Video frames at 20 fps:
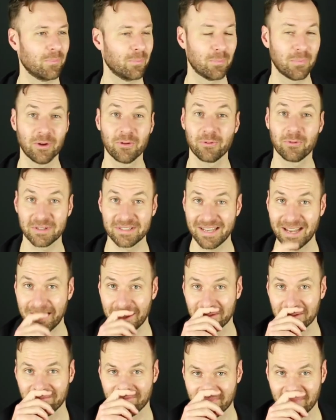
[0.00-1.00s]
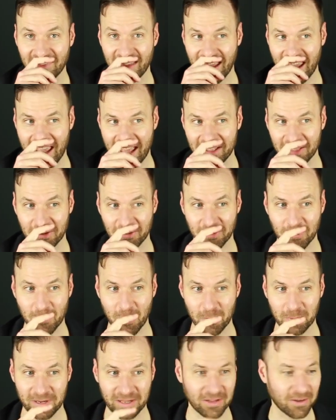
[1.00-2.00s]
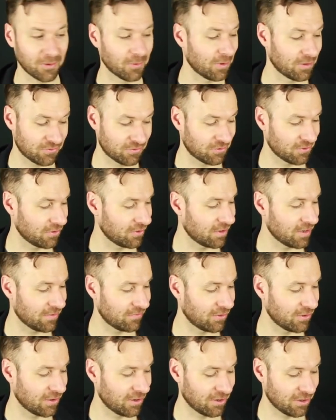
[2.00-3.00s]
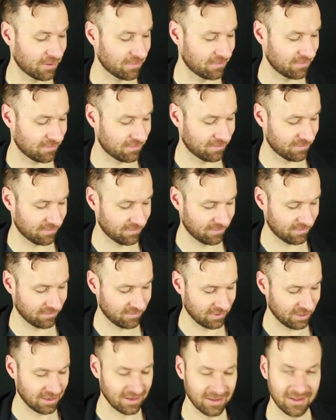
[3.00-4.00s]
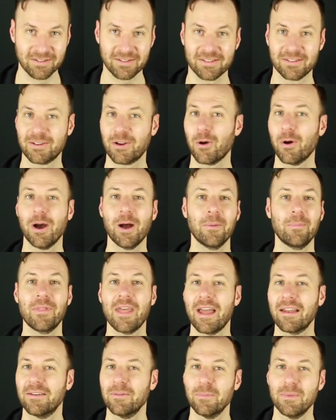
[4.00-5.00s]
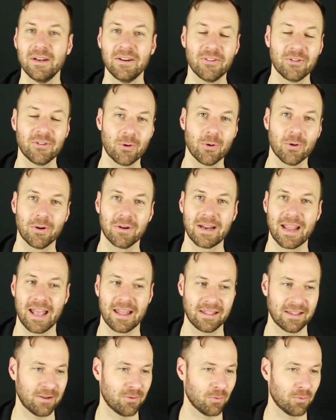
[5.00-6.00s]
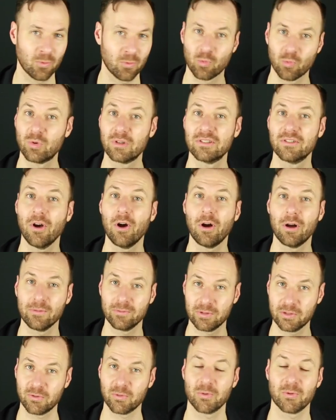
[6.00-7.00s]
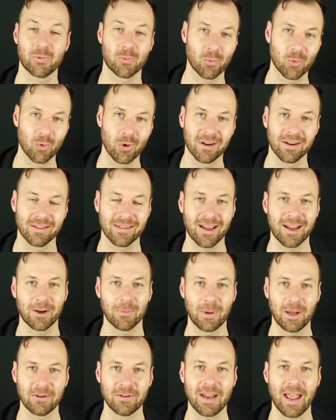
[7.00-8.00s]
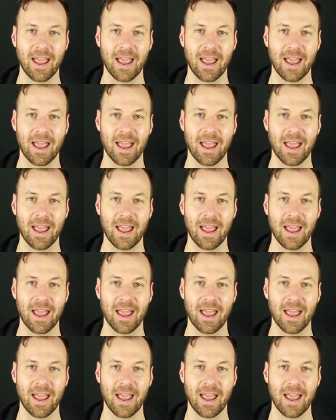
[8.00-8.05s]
Bill Frisell, and there's a moment in there where sure enough you hear him just go up that diminished chord and then resolve, which we're going to talk about